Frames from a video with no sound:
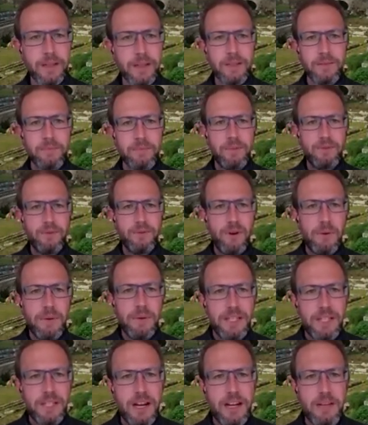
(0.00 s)
Before
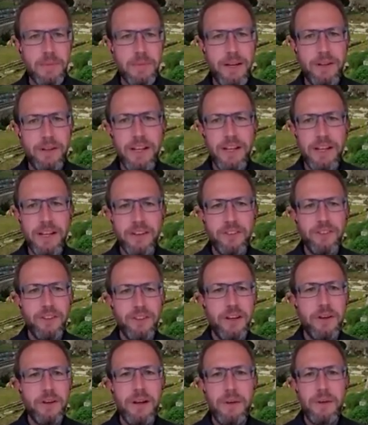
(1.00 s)
we talk about dogs,
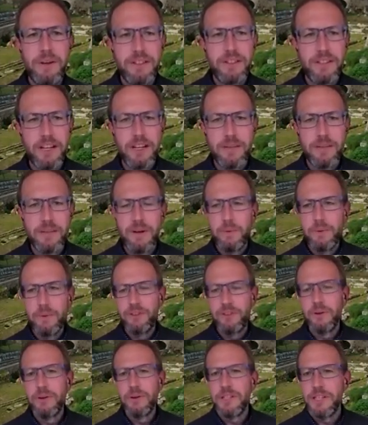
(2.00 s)
though, I want to talk about what
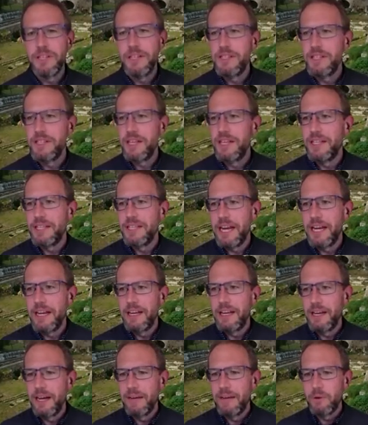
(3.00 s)
sources and
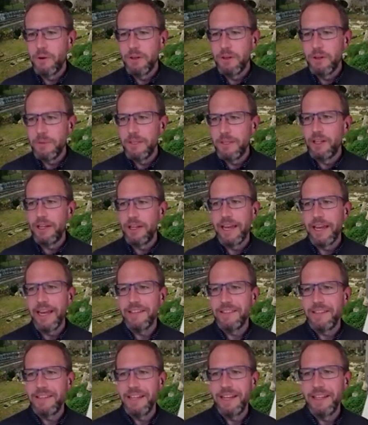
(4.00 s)
data I'm going to be looking
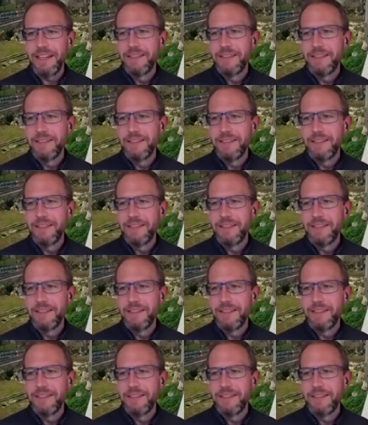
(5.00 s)
at today.